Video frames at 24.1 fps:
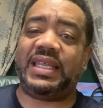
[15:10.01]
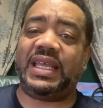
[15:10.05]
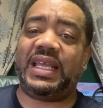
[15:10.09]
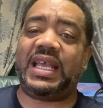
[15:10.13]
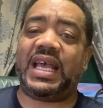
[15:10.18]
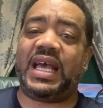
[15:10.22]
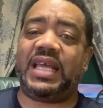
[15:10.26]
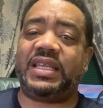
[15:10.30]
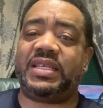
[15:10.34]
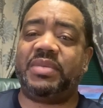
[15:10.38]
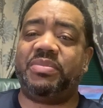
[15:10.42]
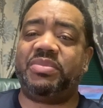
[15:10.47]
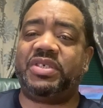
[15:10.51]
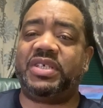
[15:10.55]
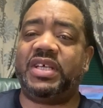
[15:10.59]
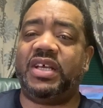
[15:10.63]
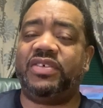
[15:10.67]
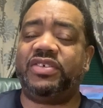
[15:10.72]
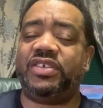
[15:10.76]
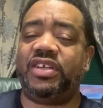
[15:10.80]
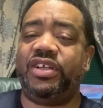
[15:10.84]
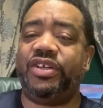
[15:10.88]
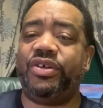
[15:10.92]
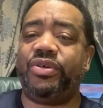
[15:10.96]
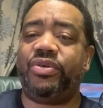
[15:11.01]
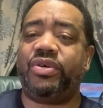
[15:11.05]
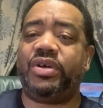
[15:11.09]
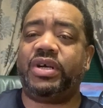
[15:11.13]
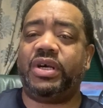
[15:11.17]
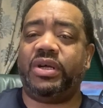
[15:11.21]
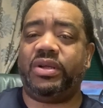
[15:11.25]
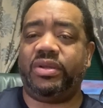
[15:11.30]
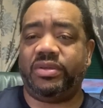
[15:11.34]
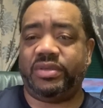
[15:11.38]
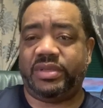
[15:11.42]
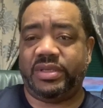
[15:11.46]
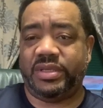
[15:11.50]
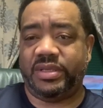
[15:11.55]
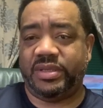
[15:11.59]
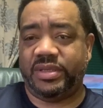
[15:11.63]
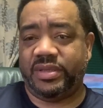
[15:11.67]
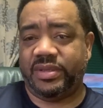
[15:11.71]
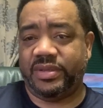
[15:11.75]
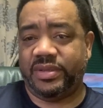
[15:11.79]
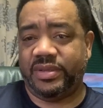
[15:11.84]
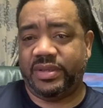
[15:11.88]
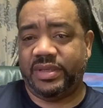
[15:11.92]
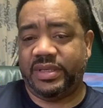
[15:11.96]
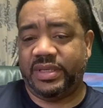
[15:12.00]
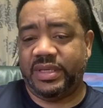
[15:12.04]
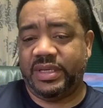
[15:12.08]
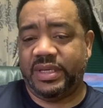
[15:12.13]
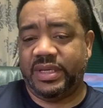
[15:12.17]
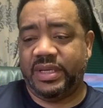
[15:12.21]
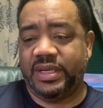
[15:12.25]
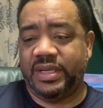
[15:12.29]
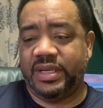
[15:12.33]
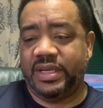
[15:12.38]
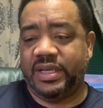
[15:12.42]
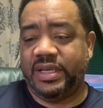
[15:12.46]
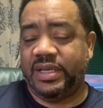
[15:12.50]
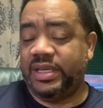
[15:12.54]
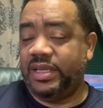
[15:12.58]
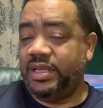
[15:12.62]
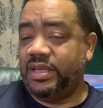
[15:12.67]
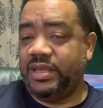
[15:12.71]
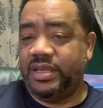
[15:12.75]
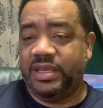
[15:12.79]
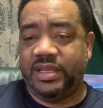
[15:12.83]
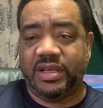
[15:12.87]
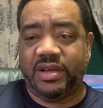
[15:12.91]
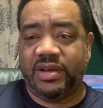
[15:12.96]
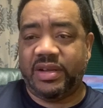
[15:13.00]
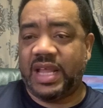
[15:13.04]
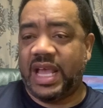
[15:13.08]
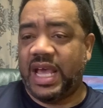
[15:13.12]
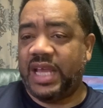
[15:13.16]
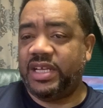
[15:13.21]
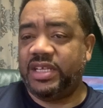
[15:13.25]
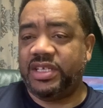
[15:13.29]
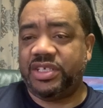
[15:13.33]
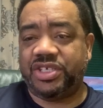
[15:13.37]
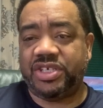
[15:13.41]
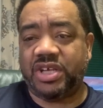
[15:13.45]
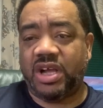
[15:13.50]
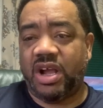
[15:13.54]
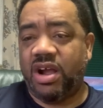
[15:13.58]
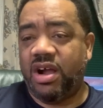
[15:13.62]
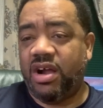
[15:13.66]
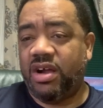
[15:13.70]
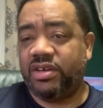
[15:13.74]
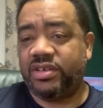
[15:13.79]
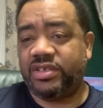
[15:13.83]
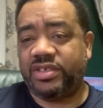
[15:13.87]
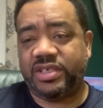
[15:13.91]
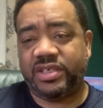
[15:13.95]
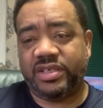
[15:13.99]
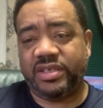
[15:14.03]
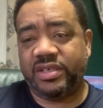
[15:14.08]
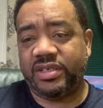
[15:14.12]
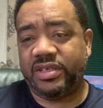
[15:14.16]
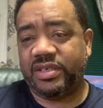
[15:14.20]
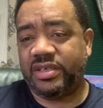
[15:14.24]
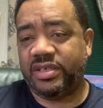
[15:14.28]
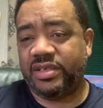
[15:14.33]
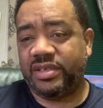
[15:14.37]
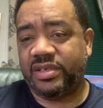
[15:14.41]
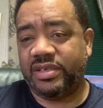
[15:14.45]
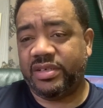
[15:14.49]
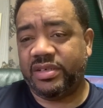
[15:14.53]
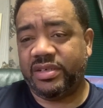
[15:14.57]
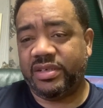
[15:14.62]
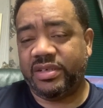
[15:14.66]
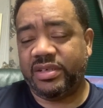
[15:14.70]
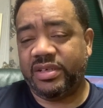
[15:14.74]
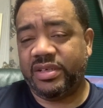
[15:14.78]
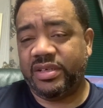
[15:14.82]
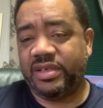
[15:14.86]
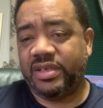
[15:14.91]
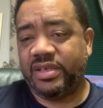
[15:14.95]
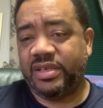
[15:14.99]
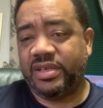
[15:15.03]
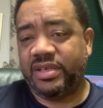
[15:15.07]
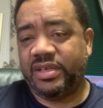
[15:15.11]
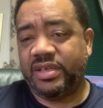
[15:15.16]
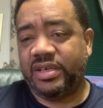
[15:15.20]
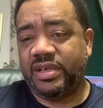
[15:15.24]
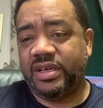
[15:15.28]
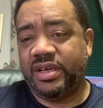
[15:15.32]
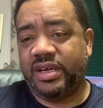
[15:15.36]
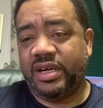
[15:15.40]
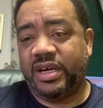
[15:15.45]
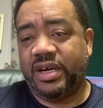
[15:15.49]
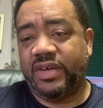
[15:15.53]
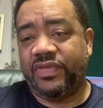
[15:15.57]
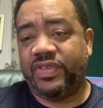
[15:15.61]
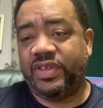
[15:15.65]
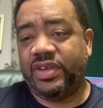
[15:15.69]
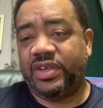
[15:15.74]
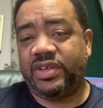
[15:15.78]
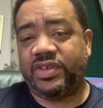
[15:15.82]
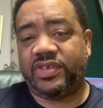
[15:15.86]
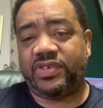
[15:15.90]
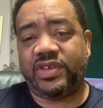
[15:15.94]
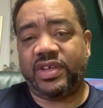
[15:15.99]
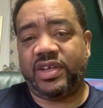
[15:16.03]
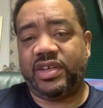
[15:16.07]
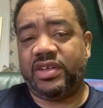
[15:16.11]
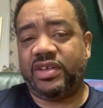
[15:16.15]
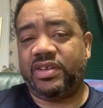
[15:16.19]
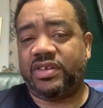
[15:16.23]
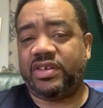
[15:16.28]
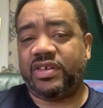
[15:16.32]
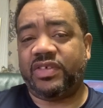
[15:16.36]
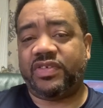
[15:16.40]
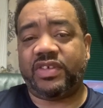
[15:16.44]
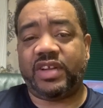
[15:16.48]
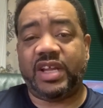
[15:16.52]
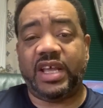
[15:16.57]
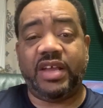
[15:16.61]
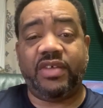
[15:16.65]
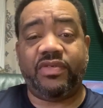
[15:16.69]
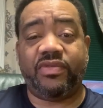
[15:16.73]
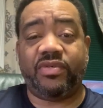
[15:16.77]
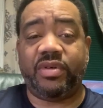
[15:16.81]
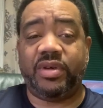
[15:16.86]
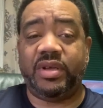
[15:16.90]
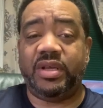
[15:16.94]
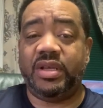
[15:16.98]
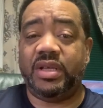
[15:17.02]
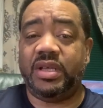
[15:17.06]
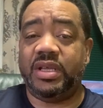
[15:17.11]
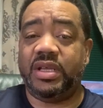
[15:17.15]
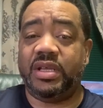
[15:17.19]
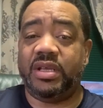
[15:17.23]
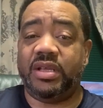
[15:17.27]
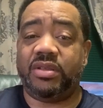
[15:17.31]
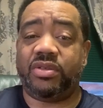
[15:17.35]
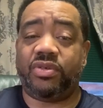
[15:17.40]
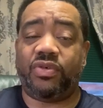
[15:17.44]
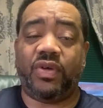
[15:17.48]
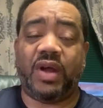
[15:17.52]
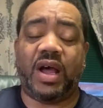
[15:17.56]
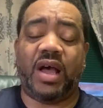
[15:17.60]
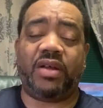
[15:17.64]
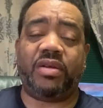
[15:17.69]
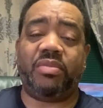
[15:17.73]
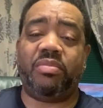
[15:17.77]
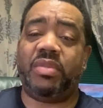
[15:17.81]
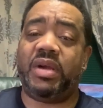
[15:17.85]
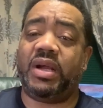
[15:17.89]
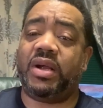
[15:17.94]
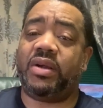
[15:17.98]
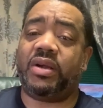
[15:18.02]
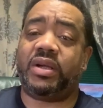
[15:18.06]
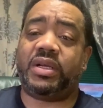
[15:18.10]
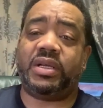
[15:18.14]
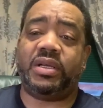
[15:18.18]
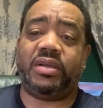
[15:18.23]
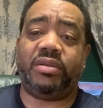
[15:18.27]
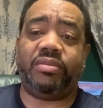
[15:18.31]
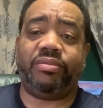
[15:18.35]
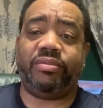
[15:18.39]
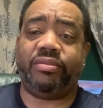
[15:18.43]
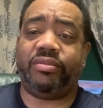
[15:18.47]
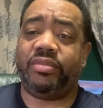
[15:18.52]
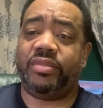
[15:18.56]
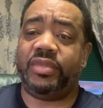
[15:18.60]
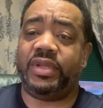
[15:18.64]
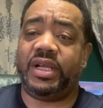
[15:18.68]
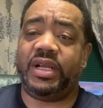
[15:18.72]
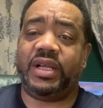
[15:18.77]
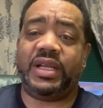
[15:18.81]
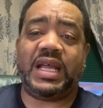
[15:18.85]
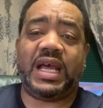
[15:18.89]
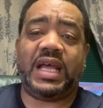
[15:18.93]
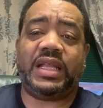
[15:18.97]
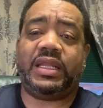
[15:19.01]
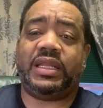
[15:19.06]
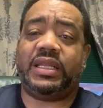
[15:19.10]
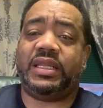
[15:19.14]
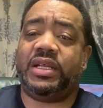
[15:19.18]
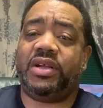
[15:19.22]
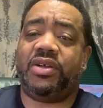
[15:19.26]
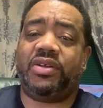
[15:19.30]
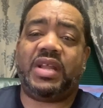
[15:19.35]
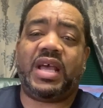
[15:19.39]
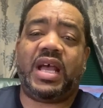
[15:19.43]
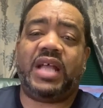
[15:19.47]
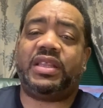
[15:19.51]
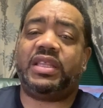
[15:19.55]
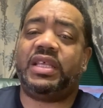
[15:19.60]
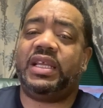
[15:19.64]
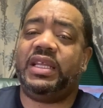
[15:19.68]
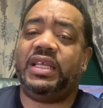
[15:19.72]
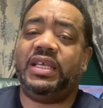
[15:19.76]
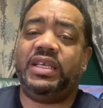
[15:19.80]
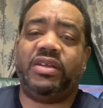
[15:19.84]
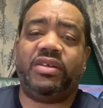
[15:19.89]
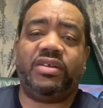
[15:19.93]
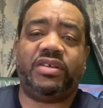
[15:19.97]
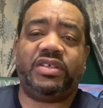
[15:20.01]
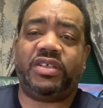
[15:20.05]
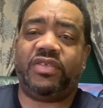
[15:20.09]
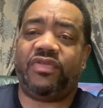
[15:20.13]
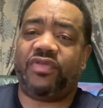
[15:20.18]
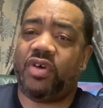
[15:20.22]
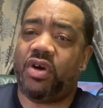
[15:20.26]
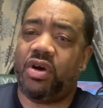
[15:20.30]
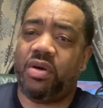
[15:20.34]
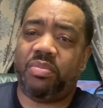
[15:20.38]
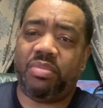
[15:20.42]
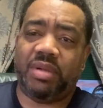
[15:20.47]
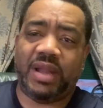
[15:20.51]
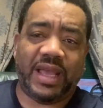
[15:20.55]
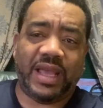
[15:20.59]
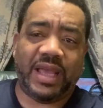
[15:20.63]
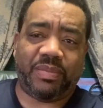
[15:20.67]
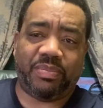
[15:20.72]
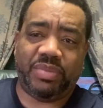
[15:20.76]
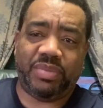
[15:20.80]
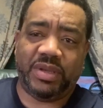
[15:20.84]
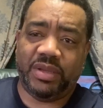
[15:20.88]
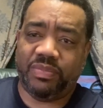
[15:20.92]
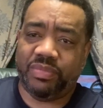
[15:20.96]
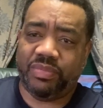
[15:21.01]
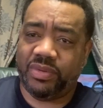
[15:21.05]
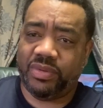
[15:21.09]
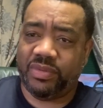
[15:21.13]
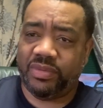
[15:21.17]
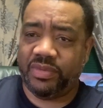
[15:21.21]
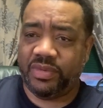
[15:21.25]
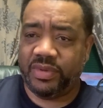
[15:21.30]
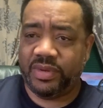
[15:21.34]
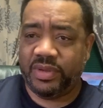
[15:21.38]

They got themselves a little cult. They're not in charge of the descendants of slavery throughout America. They're not the leaders of all black people.